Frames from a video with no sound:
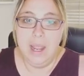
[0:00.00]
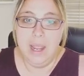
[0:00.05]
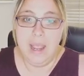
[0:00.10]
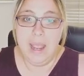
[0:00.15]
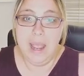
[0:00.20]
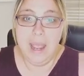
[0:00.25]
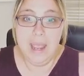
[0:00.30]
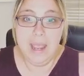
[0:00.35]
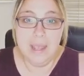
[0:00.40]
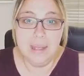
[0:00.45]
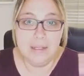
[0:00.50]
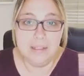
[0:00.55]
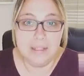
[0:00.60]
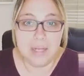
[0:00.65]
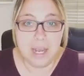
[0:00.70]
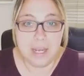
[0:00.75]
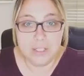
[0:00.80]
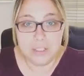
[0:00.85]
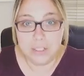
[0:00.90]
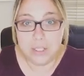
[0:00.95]
And
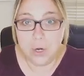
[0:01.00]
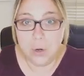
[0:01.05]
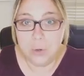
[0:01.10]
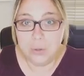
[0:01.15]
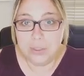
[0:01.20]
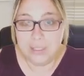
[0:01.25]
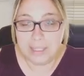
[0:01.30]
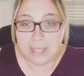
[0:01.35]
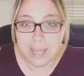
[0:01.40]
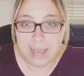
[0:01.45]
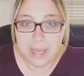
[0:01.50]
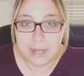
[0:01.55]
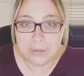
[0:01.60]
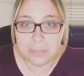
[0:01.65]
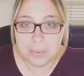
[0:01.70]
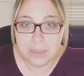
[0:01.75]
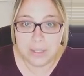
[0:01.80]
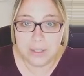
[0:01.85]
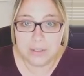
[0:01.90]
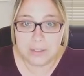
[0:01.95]
I showed the
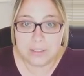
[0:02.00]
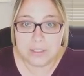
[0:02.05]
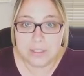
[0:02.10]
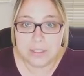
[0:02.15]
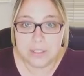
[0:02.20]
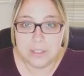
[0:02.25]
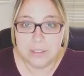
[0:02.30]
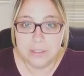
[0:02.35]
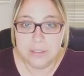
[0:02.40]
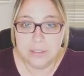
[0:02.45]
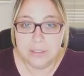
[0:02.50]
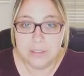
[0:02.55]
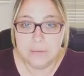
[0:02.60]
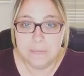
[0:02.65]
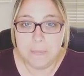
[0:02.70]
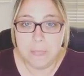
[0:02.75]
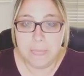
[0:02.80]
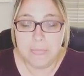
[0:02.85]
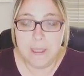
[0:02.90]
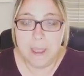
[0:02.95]
caterpillars.
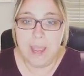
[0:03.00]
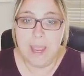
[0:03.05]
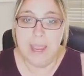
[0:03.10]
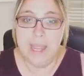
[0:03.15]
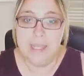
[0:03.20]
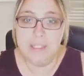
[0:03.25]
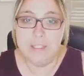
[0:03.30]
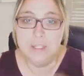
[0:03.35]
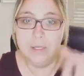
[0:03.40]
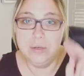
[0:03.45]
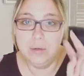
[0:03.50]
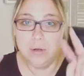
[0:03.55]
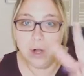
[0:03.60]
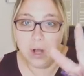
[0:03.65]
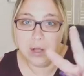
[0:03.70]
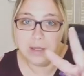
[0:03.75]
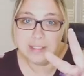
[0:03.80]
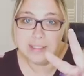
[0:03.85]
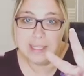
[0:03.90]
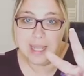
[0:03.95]
I had 2
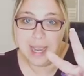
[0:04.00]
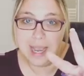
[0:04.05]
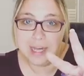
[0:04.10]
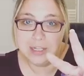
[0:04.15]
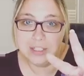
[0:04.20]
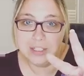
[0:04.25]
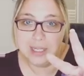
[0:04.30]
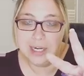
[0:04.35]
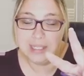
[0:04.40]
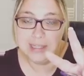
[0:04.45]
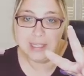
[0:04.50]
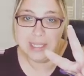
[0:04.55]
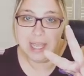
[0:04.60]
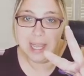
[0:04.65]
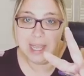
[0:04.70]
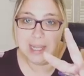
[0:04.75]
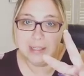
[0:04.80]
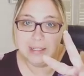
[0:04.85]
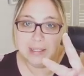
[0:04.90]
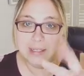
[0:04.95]
calls to action at the
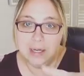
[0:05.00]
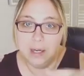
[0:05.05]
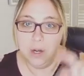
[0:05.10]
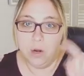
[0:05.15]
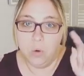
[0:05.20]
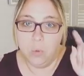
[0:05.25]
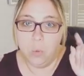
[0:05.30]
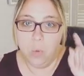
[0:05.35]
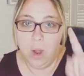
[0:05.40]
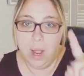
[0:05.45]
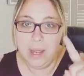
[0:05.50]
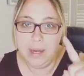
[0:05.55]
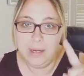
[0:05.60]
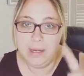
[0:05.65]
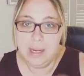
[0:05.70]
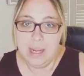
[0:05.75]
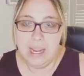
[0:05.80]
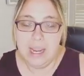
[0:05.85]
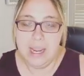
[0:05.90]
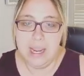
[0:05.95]
end.
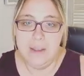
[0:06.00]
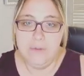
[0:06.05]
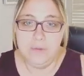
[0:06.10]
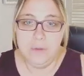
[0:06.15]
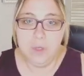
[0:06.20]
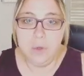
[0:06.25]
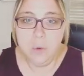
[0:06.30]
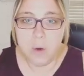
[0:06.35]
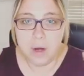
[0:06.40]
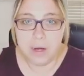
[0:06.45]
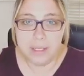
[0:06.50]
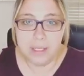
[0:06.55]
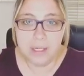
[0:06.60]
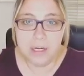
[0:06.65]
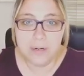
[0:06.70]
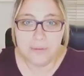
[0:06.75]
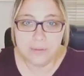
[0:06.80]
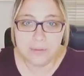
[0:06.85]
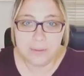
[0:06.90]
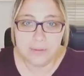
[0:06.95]
One, if you are
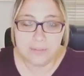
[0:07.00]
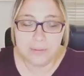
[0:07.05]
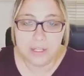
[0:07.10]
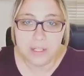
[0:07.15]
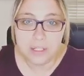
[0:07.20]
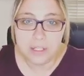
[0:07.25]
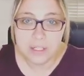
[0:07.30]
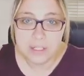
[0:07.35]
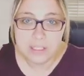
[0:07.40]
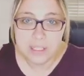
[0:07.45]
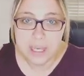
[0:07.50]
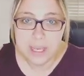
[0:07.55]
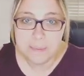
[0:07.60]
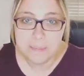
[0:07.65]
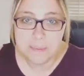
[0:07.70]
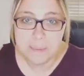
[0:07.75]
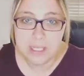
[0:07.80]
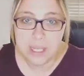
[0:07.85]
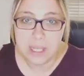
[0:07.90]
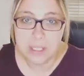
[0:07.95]
here for the vinegar
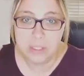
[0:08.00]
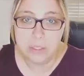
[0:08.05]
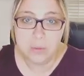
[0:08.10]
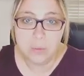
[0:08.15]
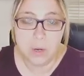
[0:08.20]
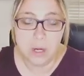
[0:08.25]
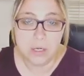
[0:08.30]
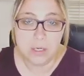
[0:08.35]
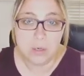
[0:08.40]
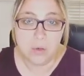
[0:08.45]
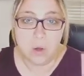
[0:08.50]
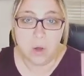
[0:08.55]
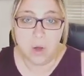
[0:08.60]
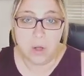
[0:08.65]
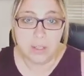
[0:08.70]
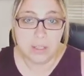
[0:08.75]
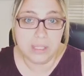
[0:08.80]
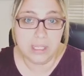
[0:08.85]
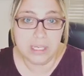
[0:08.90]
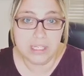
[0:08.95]
tips and you want to know
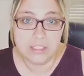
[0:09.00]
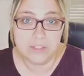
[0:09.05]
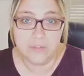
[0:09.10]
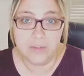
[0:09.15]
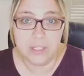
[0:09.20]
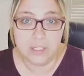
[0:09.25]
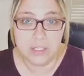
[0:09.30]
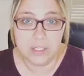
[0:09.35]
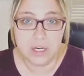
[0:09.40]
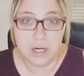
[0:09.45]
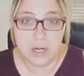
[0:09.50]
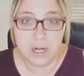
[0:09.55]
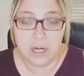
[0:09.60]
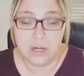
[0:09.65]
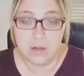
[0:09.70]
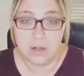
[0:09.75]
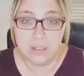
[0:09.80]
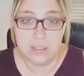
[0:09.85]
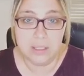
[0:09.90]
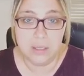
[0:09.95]
all things vinegar and
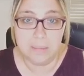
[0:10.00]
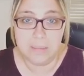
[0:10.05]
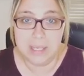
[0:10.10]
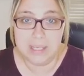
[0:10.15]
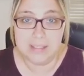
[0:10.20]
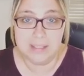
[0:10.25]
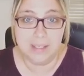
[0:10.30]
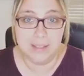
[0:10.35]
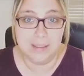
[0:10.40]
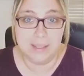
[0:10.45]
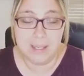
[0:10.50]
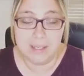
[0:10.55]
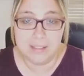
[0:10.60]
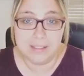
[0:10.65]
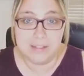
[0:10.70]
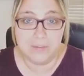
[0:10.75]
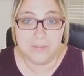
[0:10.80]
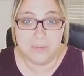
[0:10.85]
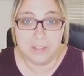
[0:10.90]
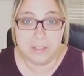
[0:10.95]
all the amazing
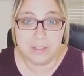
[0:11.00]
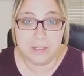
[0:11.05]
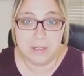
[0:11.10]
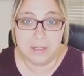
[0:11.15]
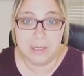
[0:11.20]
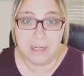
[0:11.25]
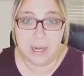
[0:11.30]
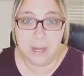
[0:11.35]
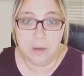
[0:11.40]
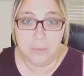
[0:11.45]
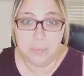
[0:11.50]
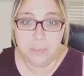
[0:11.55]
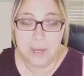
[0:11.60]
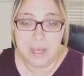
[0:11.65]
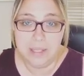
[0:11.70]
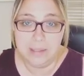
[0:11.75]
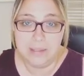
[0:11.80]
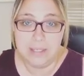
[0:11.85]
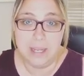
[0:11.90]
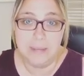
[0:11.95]
things that vinegar can help
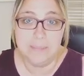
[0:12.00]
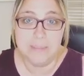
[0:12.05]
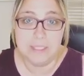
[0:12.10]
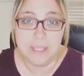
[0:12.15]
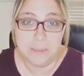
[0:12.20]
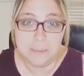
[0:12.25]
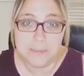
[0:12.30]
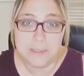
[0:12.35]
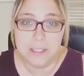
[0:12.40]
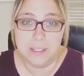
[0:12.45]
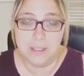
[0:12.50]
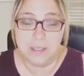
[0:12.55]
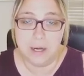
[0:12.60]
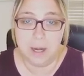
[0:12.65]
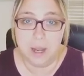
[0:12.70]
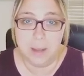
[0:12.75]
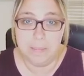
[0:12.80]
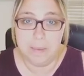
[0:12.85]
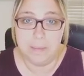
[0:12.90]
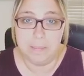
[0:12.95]
with, type tips in the
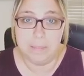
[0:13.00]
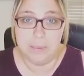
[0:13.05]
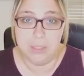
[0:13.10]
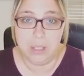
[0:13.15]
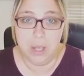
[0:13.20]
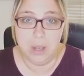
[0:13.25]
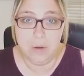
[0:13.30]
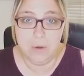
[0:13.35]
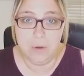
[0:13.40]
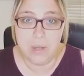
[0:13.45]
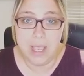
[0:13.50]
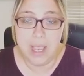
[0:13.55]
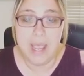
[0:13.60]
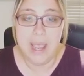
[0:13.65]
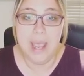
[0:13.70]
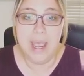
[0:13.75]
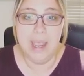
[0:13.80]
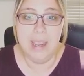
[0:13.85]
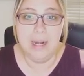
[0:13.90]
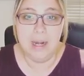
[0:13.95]
comment below
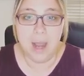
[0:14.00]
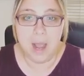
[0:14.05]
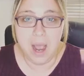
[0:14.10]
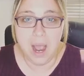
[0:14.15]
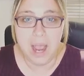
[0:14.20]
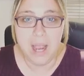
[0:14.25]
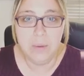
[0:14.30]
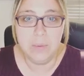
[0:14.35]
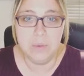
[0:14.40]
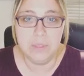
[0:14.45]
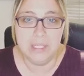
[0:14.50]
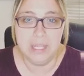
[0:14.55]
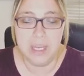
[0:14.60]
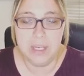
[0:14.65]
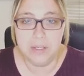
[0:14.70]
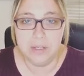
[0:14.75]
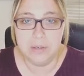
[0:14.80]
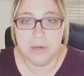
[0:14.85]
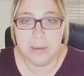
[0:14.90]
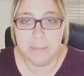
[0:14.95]
and I will get
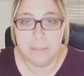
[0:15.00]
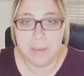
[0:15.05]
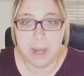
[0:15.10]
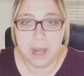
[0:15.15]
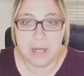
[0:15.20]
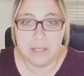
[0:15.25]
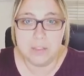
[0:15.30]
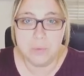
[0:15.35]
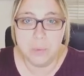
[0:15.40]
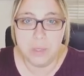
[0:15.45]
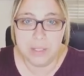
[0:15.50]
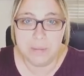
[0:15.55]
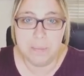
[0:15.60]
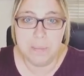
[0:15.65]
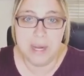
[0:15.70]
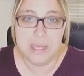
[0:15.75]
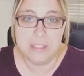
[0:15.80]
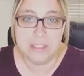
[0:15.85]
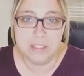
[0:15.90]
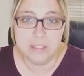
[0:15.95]
in your inbox with
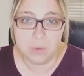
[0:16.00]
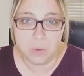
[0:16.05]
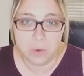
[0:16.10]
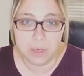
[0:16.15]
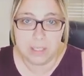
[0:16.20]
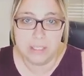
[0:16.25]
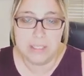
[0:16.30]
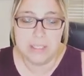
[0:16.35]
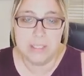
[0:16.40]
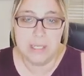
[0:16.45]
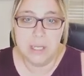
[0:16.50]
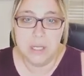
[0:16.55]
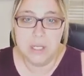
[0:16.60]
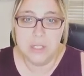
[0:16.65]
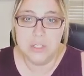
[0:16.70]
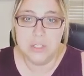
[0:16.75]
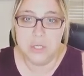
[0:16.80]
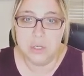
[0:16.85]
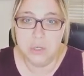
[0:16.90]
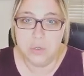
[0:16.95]
my source
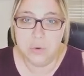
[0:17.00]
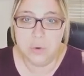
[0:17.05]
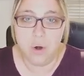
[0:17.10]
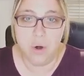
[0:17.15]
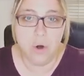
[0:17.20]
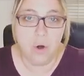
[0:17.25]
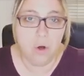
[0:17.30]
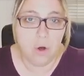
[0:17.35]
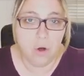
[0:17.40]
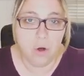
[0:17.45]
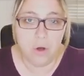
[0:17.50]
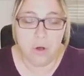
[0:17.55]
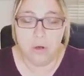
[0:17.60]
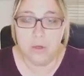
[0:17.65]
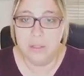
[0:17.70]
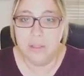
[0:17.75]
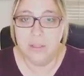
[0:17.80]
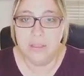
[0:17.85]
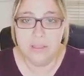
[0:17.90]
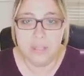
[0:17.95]
to
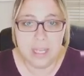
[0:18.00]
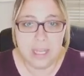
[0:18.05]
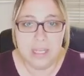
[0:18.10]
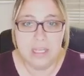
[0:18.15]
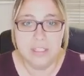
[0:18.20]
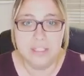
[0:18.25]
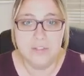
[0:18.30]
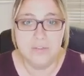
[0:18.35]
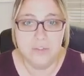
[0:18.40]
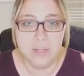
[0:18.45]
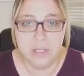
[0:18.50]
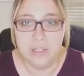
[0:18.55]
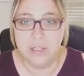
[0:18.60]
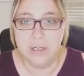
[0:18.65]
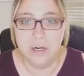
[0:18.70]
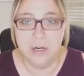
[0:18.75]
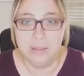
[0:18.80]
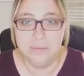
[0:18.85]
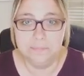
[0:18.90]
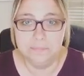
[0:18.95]
all things
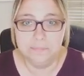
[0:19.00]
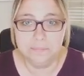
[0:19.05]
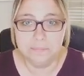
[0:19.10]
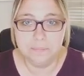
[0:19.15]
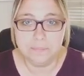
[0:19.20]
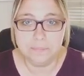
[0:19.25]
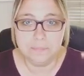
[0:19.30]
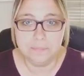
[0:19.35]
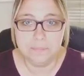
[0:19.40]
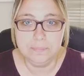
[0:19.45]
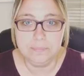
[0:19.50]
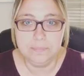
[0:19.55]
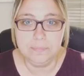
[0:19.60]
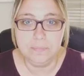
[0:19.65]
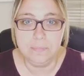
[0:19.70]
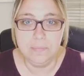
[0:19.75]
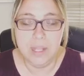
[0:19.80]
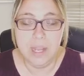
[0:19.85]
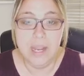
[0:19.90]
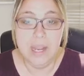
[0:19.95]
vinegar.
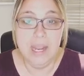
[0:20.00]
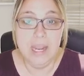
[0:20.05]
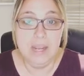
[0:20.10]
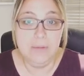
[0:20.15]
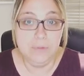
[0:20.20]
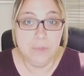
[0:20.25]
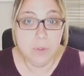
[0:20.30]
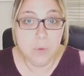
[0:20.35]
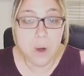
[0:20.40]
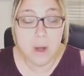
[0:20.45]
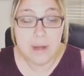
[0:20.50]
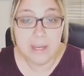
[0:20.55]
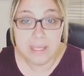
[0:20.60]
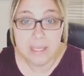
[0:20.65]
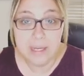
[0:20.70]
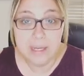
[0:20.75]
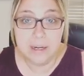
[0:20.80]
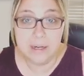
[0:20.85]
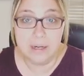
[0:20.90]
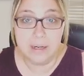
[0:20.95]
If you are
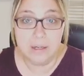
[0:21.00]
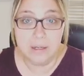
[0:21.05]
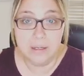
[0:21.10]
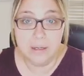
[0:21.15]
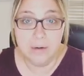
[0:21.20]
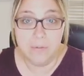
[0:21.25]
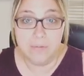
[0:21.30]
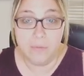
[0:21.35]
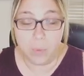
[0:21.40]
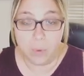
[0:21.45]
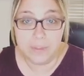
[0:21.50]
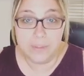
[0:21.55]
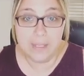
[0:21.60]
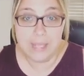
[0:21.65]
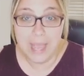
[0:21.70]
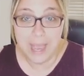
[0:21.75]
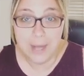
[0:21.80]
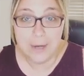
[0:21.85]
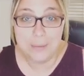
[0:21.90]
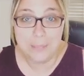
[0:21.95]
here for the
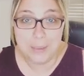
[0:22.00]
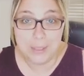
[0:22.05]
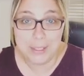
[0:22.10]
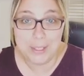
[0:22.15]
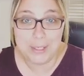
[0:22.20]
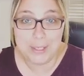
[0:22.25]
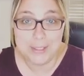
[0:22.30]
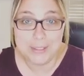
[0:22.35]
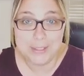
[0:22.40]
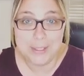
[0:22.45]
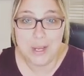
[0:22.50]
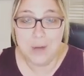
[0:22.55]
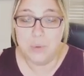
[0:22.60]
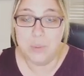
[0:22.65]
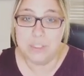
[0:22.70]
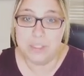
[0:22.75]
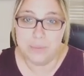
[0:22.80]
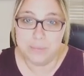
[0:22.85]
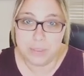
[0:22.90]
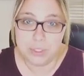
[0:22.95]
caterpillars,
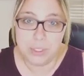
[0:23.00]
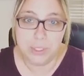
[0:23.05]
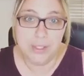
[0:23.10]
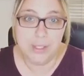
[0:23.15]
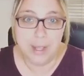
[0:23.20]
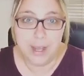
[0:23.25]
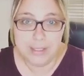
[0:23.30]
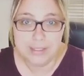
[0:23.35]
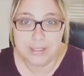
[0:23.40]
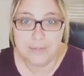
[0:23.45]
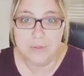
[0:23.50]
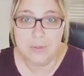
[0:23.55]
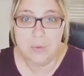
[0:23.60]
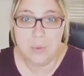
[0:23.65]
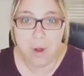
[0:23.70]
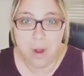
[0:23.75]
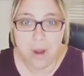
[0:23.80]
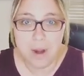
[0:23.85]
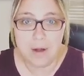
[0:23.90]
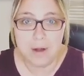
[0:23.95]
which I'm sure lots of you
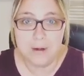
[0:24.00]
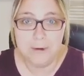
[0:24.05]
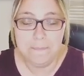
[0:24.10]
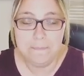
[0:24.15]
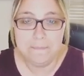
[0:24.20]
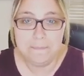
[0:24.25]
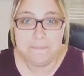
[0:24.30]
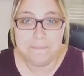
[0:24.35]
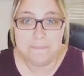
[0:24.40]
are,